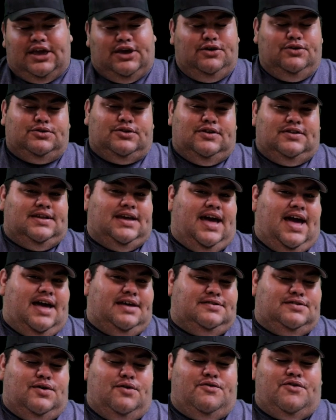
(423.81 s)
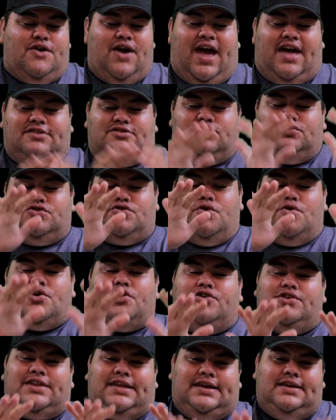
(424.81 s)
you to the guys over at
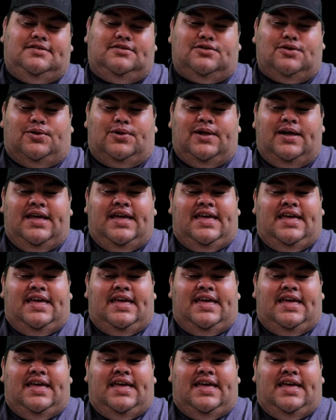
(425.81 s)
Stroker Diesel.